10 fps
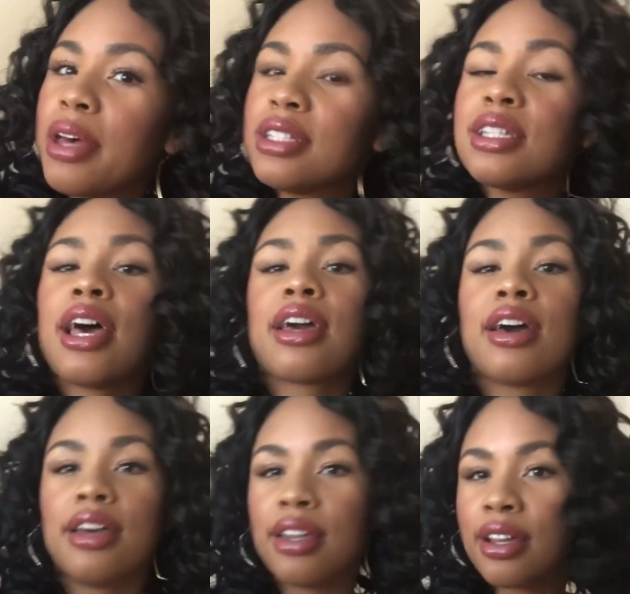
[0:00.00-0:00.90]
best at
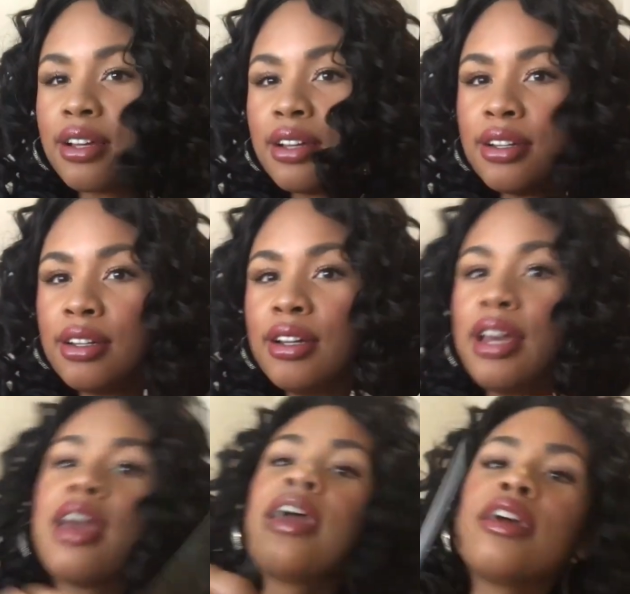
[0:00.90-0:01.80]
cutting
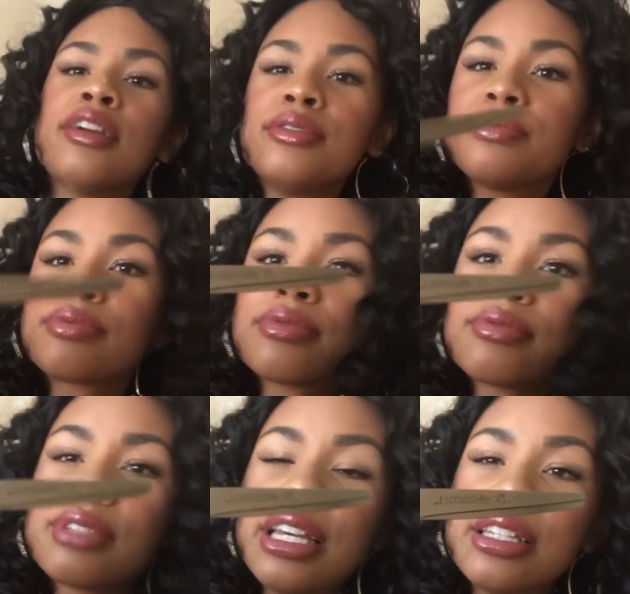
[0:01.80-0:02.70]
hair.
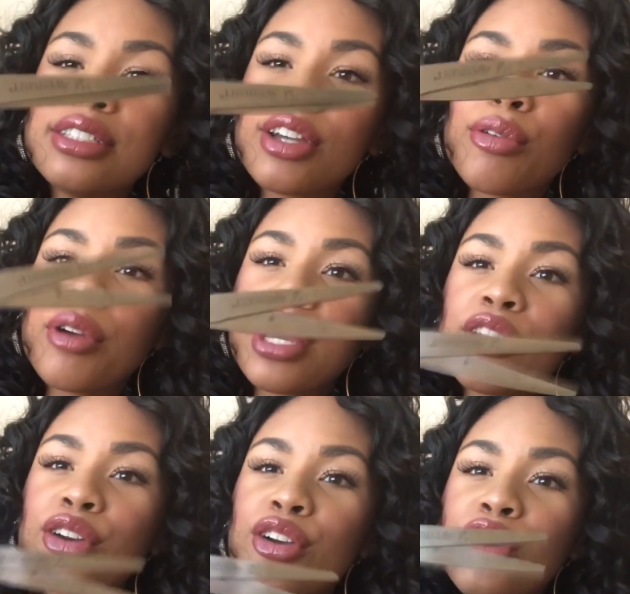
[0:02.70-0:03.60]
And these are
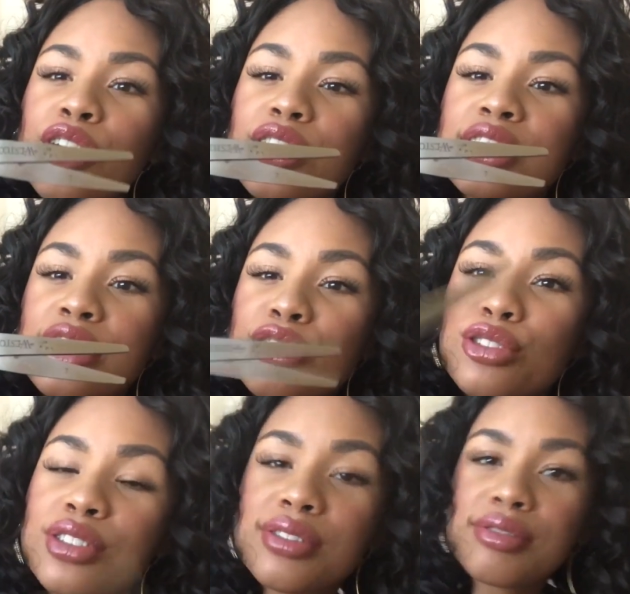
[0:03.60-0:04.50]
regular
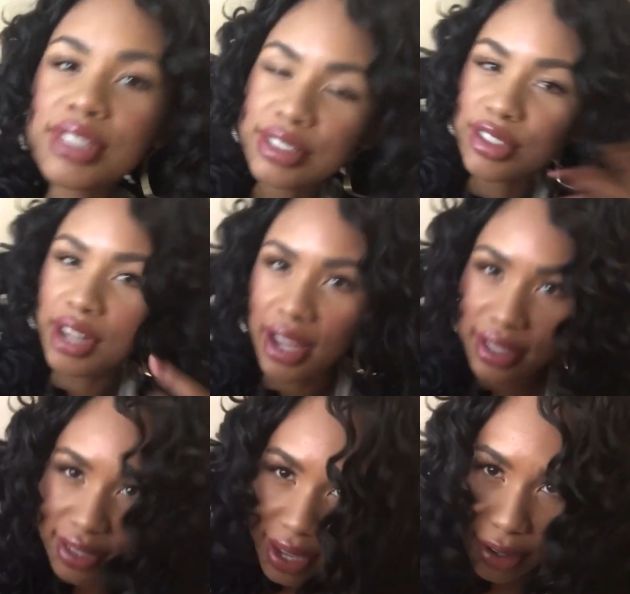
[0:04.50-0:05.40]
scissors. These are not
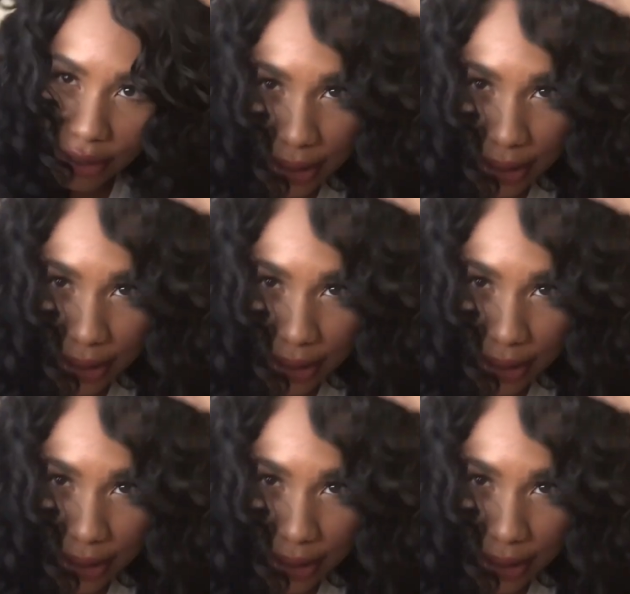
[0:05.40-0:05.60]
hair